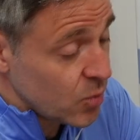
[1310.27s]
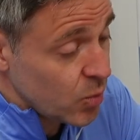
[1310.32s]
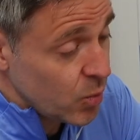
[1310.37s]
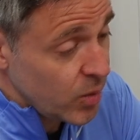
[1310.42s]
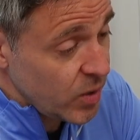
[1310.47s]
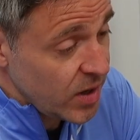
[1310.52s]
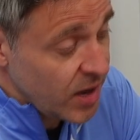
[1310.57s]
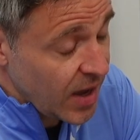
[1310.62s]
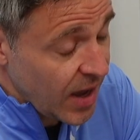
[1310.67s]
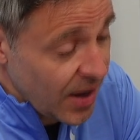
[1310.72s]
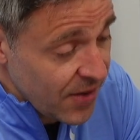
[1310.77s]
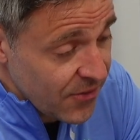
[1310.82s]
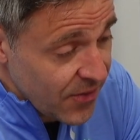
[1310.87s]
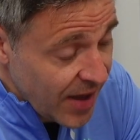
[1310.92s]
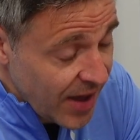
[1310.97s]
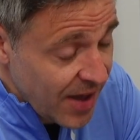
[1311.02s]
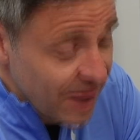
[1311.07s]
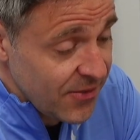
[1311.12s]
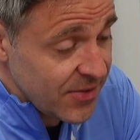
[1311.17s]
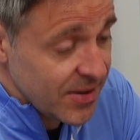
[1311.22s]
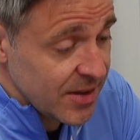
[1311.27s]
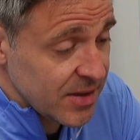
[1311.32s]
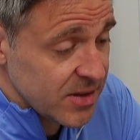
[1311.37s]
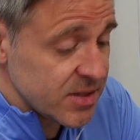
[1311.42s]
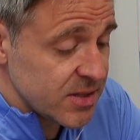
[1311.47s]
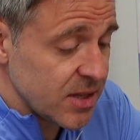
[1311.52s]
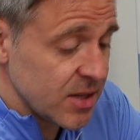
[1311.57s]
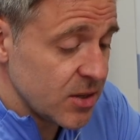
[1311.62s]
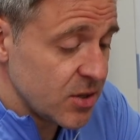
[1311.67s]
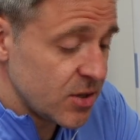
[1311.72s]
we have evidence
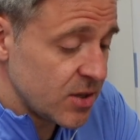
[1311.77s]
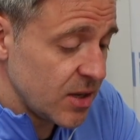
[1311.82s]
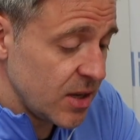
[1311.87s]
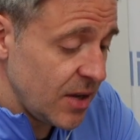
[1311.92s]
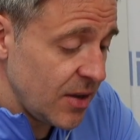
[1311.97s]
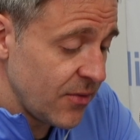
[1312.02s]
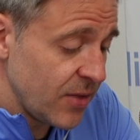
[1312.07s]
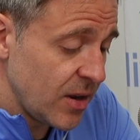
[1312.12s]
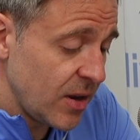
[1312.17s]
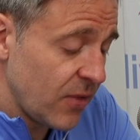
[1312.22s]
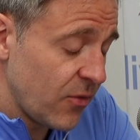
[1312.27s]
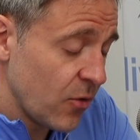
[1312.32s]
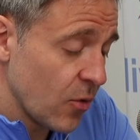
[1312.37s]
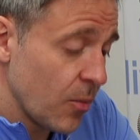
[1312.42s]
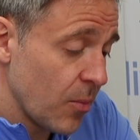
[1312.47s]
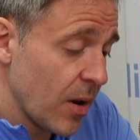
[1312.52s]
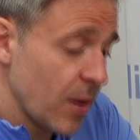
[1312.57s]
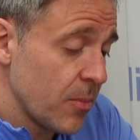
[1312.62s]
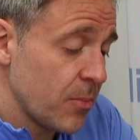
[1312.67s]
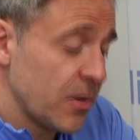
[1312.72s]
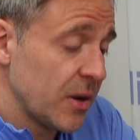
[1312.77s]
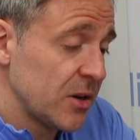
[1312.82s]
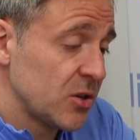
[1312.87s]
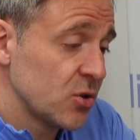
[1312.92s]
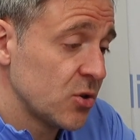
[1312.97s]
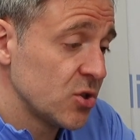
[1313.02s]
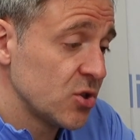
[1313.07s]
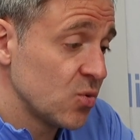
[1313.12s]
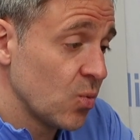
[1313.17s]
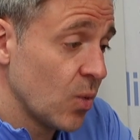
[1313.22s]
that even if your blood
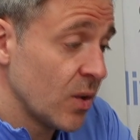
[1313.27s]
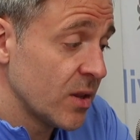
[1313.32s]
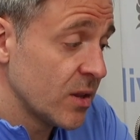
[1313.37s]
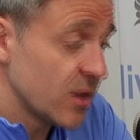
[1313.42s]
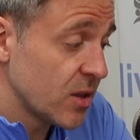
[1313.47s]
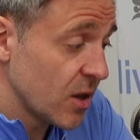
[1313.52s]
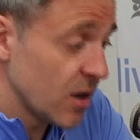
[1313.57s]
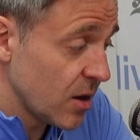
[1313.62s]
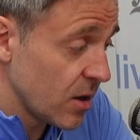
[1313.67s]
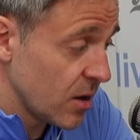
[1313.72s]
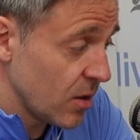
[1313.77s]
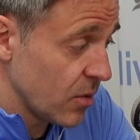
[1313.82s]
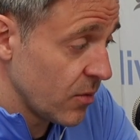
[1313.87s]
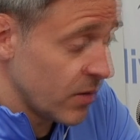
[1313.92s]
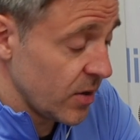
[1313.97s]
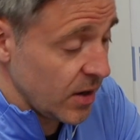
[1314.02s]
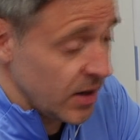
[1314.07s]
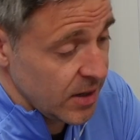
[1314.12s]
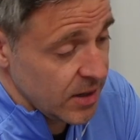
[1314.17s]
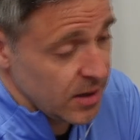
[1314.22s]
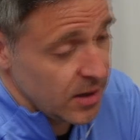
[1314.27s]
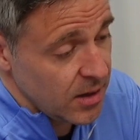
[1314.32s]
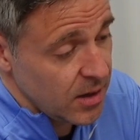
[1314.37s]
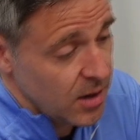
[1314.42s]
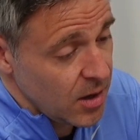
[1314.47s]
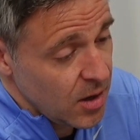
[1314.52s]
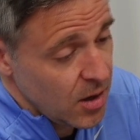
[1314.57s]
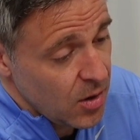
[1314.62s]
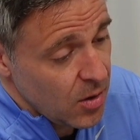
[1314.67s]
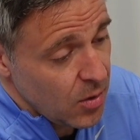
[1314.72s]
pressure is 130/80
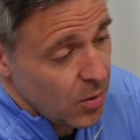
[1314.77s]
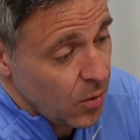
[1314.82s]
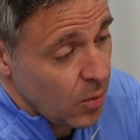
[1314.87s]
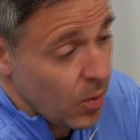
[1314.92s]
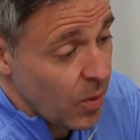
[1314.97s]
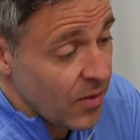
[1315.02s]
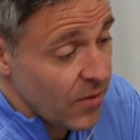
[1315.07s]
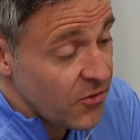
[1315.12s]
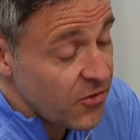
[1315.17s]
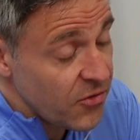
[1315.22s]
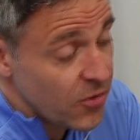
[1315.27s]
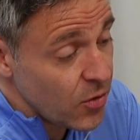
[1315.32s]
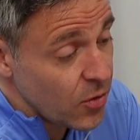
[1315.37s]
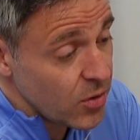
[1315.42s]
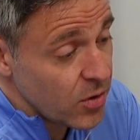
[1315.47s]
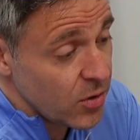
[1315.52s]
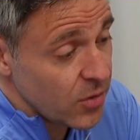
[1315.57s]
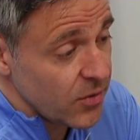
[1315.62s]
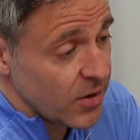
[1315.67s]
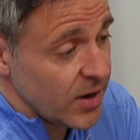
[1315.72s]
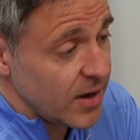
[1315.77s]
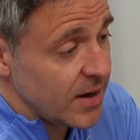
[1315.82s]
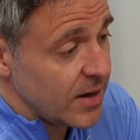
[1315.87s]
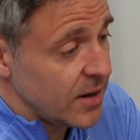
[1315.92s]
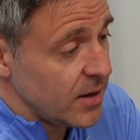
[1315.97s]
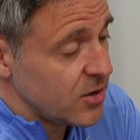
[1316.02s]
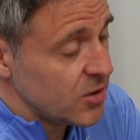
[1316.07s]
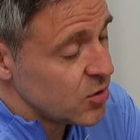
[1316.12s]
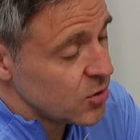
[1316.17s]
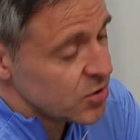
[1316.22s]
or
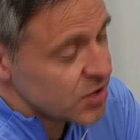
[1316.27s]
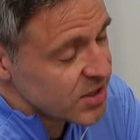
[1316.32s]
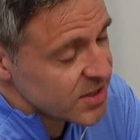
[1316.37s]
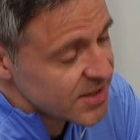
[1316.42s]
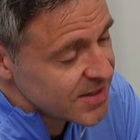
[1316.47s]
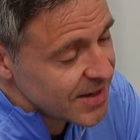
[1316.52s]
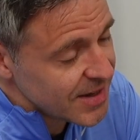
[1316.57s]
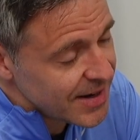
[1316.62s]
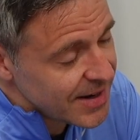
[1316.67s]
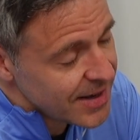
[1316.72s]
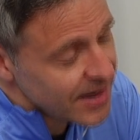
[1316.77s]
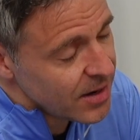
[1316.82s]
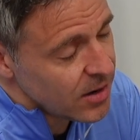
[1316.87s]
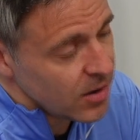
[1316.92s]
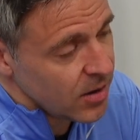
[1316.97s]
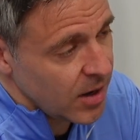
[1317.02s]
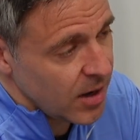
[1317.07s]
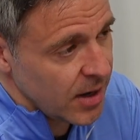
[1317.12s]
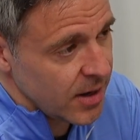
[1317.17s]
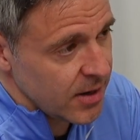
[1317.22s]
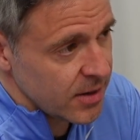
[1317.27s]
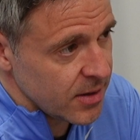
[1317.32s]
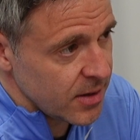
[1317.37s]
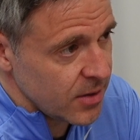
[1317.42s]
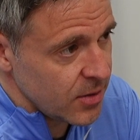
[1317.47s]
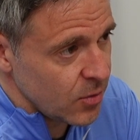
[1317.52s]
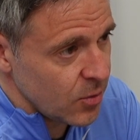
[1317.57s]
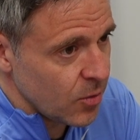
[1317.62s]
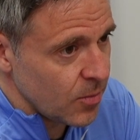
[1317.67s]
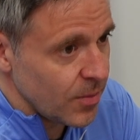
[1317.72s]
140/80, so just a little higher
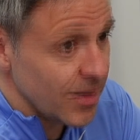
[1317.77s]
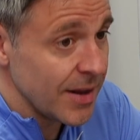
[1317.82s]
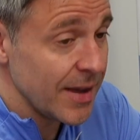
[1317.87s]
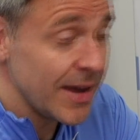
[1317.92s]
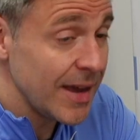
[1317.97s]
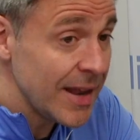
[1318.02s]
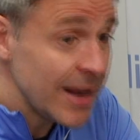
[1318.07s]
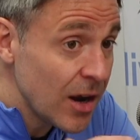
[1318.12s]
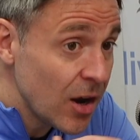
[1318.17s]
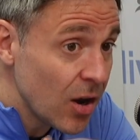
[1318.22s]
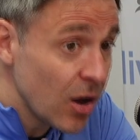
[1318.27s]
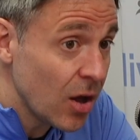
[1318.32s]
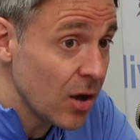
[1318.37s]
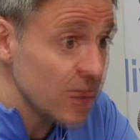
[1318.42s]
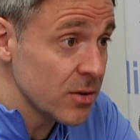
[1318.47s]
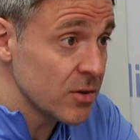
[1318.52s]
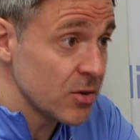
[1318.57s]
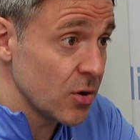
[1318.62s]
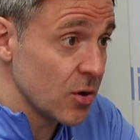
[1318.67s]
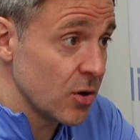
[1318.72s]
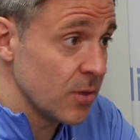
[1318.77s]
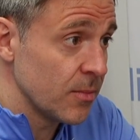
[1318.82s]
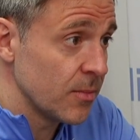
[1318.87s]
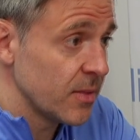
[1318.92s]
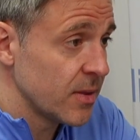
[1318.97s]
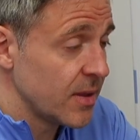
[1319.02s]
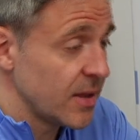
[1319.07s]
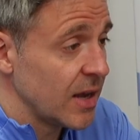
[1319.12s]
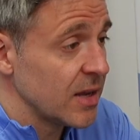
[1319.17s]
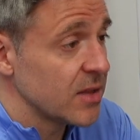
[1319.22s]
than normal, in long term,
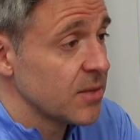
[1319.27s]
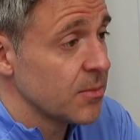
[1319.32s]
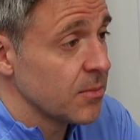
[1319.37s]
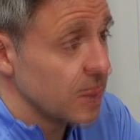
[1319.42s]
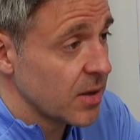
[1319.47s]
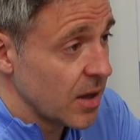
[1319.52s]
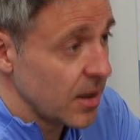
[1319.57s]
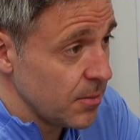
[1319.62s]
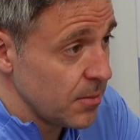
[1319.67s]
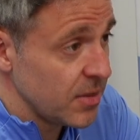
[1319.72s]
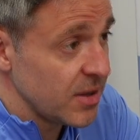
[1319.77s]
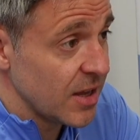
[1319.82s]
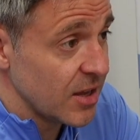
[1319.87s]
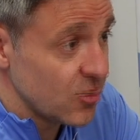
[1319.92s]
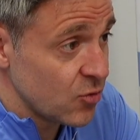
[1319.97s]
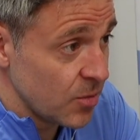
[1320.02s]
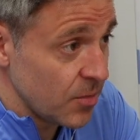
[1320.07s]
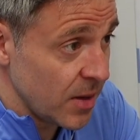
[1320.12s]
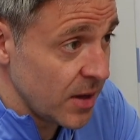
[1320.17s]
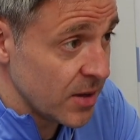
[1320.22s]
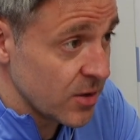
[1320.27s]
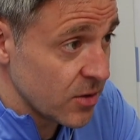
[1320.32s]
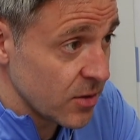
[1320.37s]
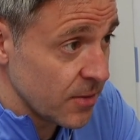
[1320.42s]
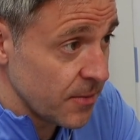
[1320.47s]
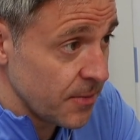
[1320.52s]
that can be detrimental.